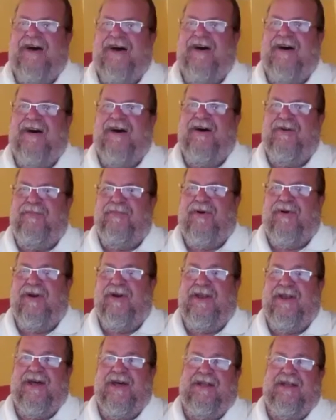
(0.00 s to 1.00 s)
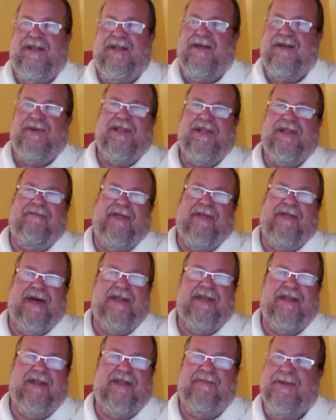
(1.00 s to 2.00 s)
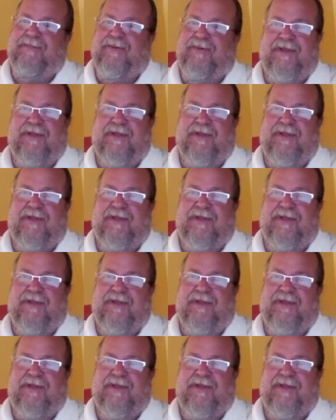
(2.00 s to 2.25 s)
other part, and we love that, and people